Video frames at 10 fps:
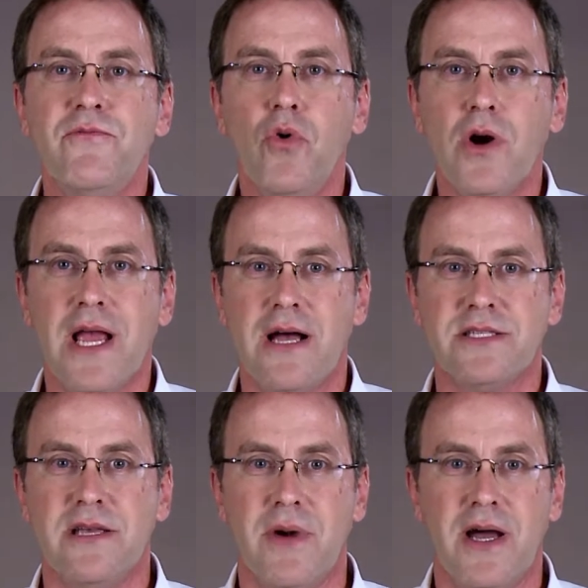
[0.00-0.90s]
more
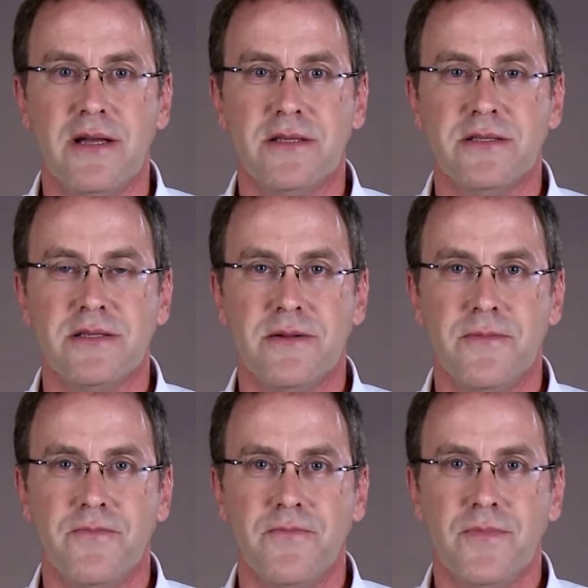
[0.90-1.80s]
calcium ions.
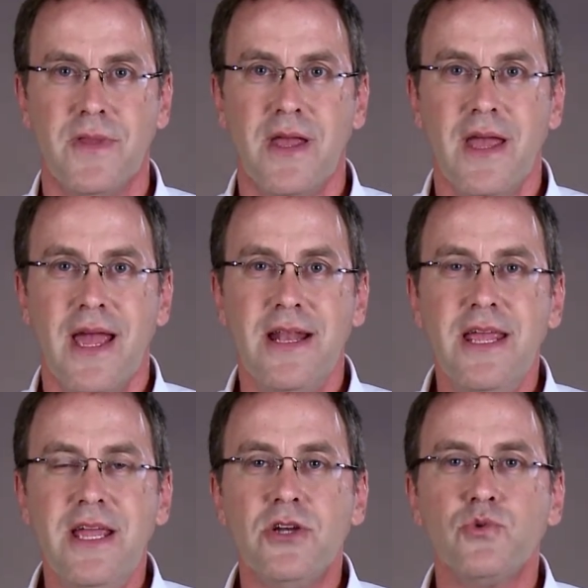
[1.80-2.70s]
And
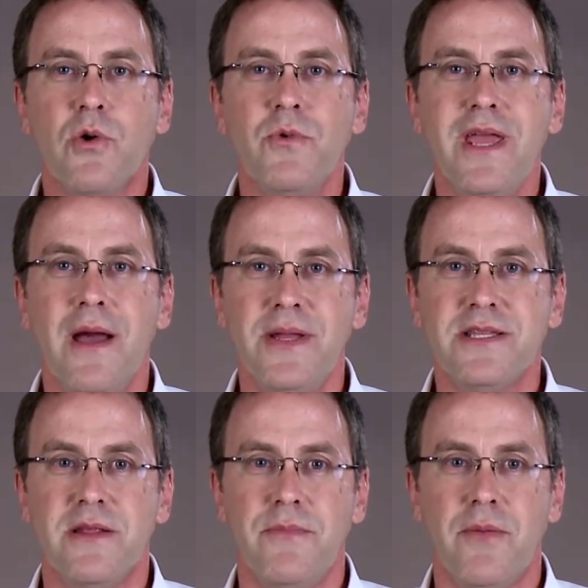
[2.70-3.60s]
here's where we come
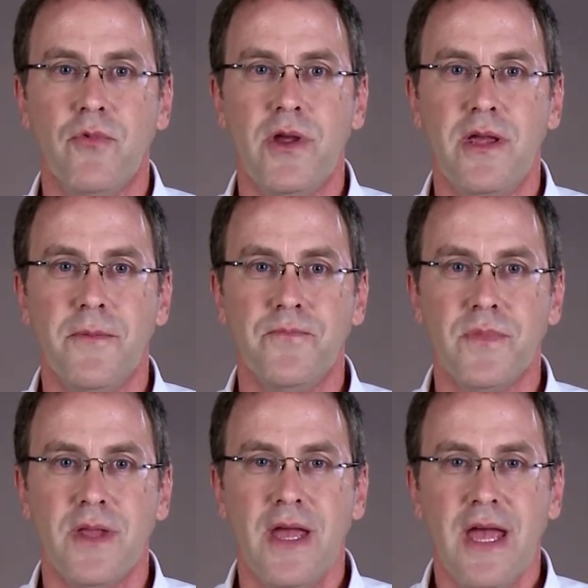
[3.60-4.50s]
into the memory.
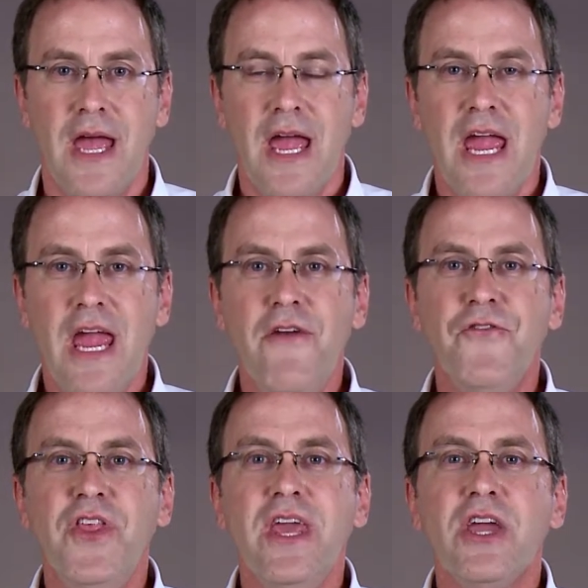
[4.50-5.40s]

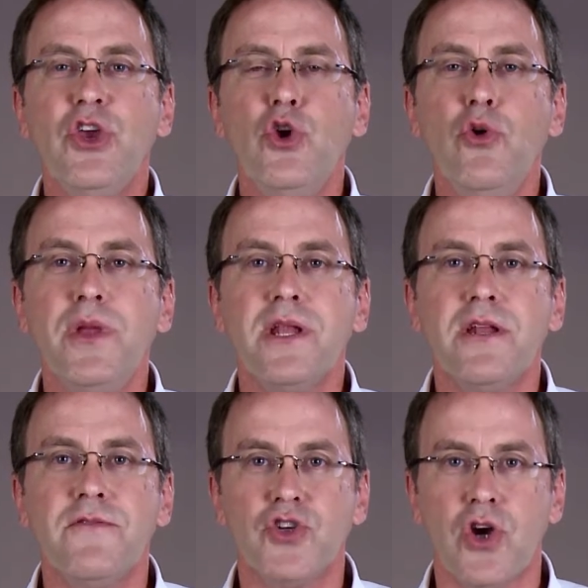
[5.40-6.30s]
If the
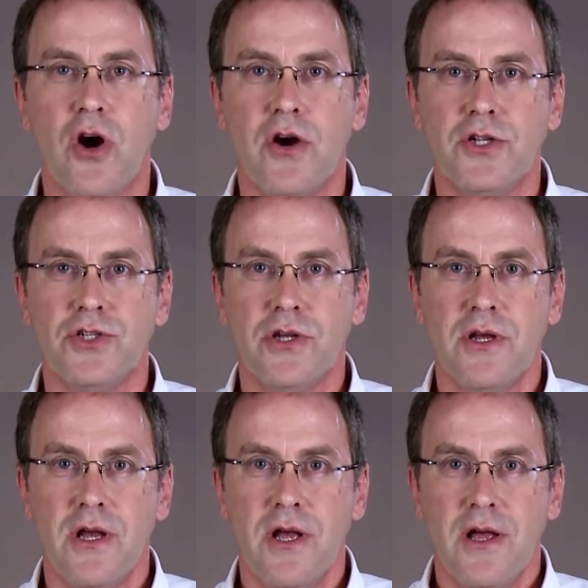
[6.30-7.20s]
accumulative charge,
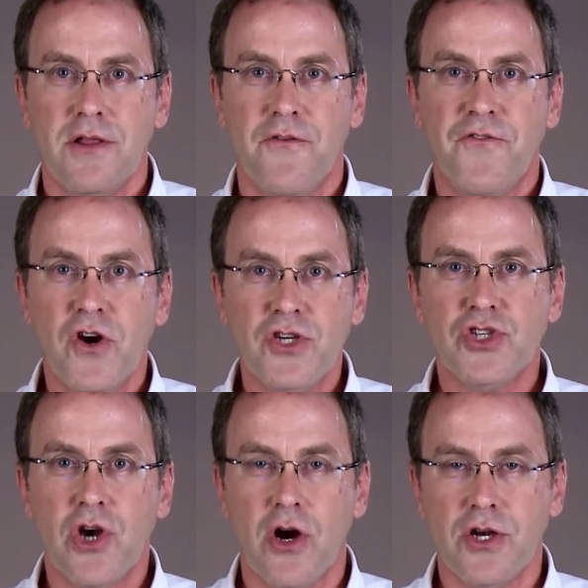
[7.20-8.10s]
the first
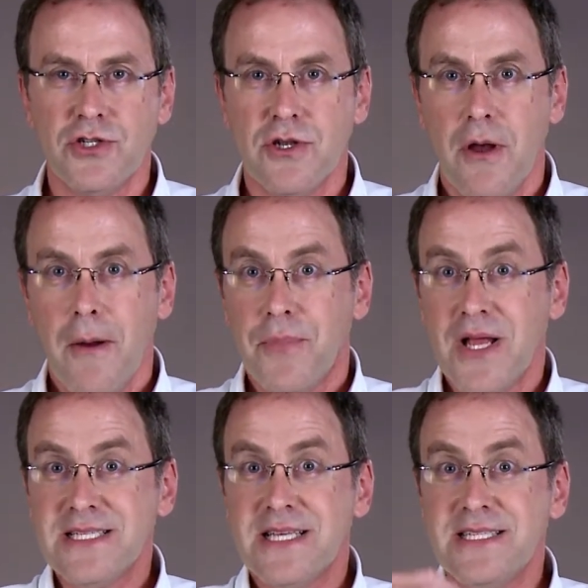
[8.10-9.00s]
charge
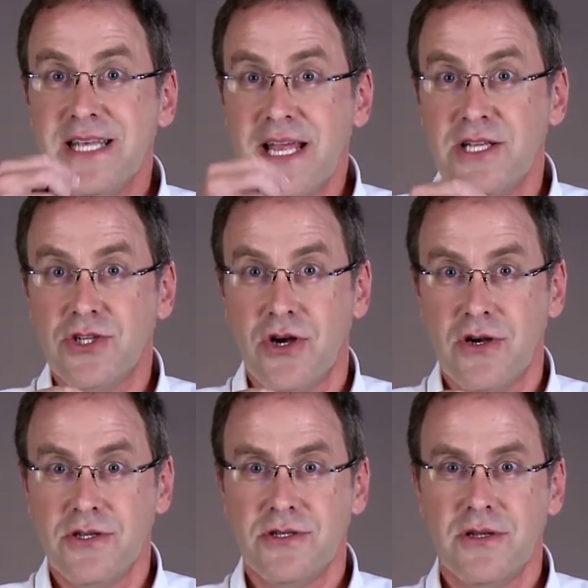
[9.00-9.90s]
plus the second
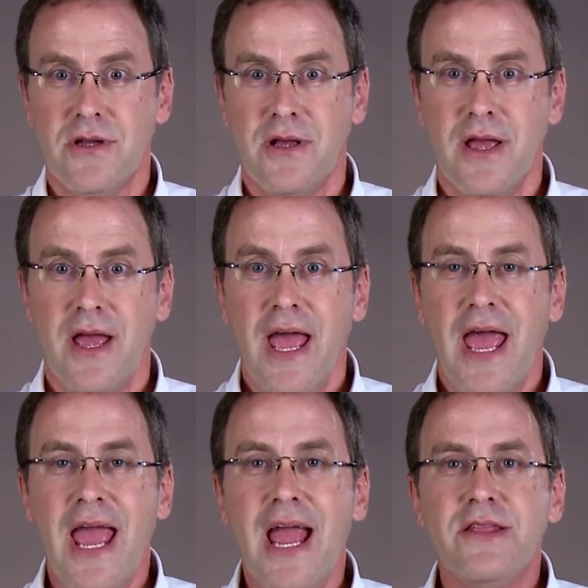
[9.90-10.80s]
charge,
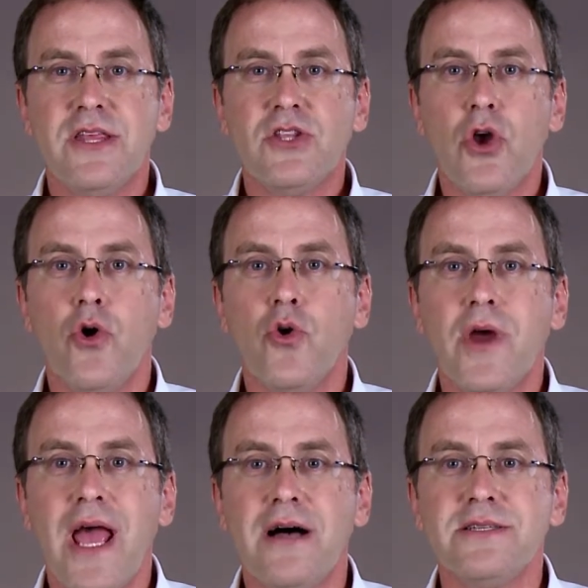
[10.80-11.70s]
and the total
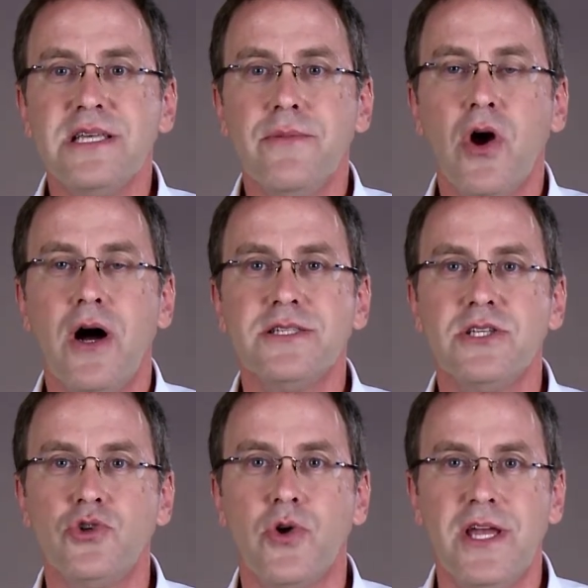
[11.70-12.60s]
calcium
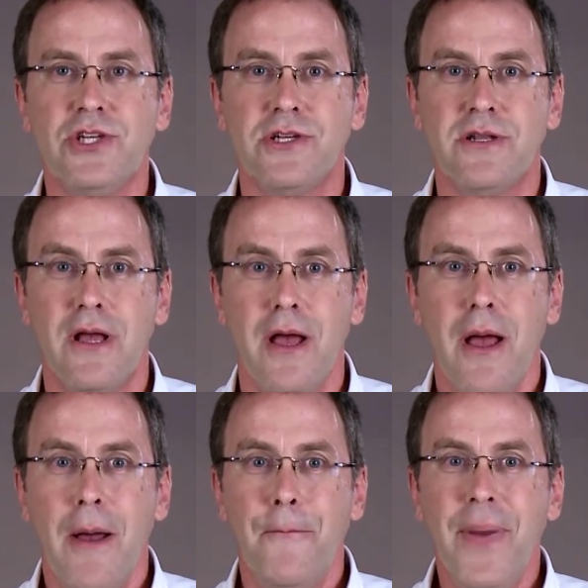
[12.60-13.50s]
concentration
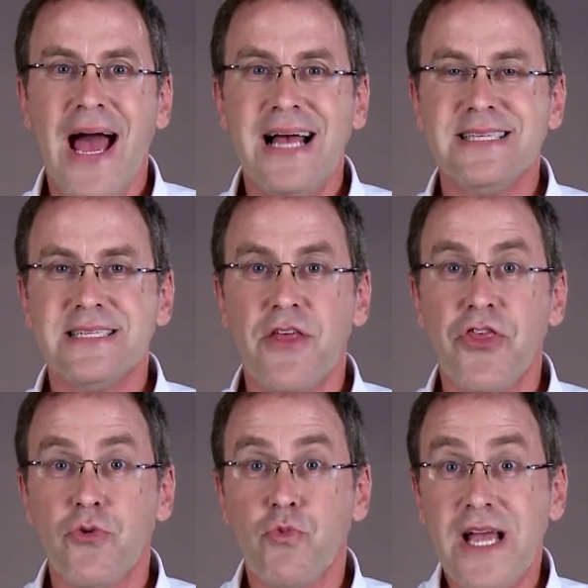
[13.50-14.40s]
passes a
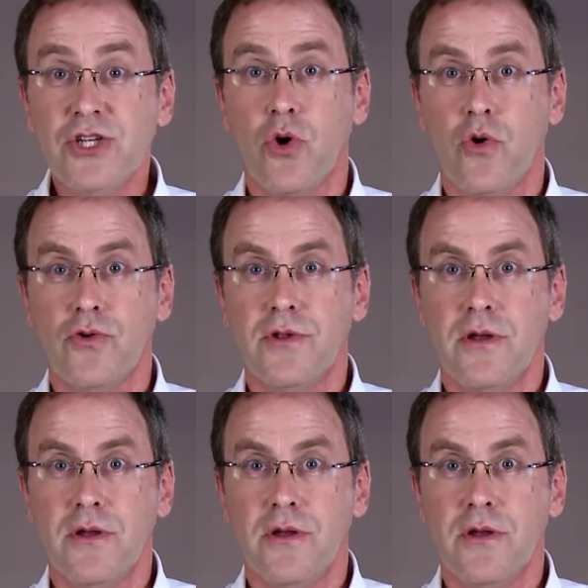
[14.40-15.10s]
threshold,